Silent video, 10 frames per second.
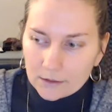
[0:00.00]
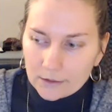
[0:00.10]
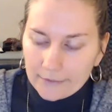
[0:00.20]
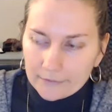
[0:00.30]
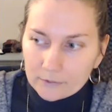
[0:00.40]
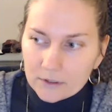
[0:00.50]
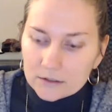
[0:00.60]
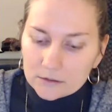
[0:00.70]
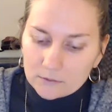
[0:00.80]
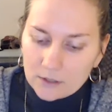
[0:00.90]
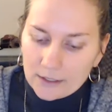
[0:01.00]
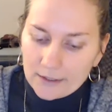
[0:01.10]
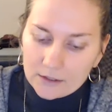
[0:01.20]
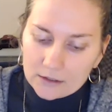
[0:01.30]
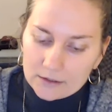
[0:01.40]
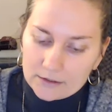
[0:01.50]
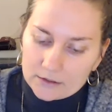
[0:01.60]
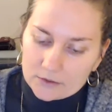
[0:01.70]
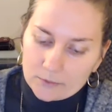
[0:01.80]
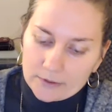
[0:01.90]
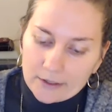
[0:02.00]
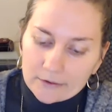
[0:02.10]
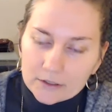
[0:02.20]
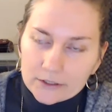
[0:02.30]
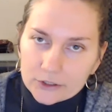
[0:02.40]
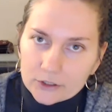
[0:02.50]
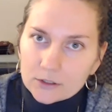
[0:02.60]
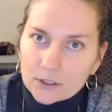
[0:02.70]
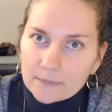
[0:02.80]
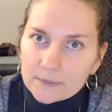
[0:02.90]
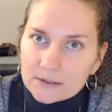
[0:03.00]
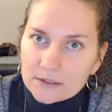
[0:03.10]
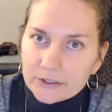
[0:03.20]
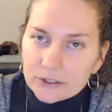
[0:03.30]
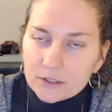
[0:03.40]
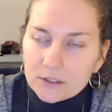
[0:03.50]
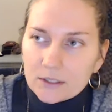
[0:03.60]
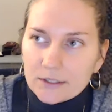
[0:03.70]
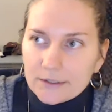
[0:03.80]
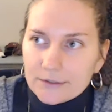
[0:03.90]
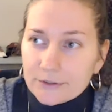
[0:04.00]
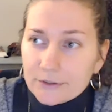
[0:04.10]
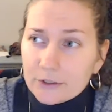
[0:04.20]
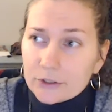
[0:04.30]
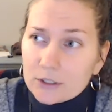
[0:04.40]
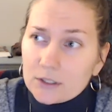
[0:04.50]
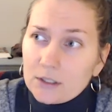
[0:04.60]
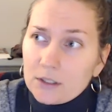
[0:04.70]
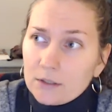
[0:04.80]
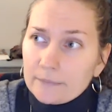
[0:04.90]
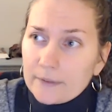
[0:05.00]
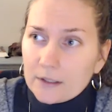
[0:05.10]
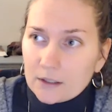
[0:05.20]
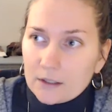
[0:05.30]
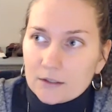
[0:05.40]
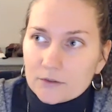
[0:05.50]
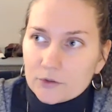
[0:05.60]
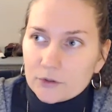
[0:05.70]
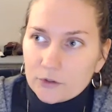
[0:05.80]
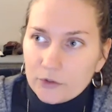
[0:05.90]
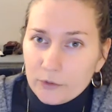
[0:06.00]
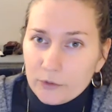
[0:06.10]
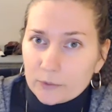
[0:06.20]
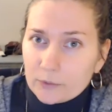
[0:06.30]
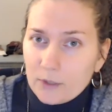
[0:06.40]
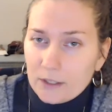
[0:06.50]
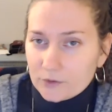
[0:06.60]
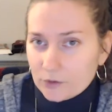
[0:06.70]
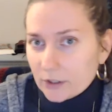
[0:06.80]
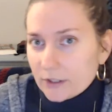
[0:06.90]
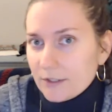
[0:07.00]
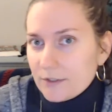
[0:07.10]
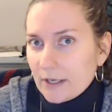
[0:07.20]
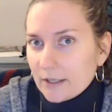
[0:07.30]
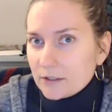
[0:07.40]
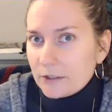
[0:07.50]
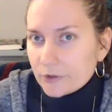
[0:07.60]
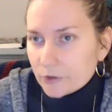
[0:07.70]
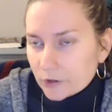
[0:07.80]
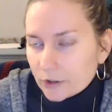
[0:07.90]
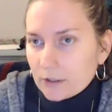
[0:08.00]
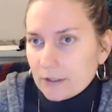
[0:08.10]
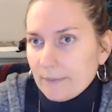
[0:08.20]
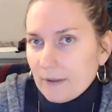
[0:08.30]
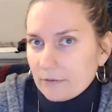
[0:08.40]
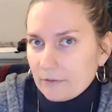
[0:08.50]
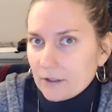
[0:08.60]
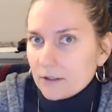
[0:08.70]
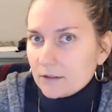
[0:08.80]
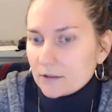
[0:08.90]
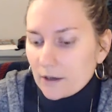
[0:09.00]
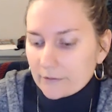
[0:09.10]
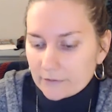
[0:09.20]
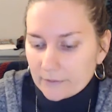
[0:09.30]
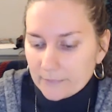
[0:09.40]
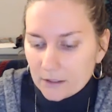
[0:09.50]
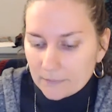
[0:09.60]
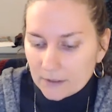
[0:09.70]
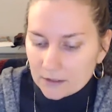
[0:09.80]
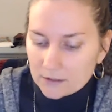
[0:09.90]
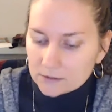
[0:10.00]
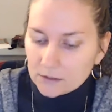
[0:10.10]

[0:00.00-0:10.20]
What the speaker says: and the reason why it is without additional compensation is essentially because you, as an architect, certainly benefit a lot from it, because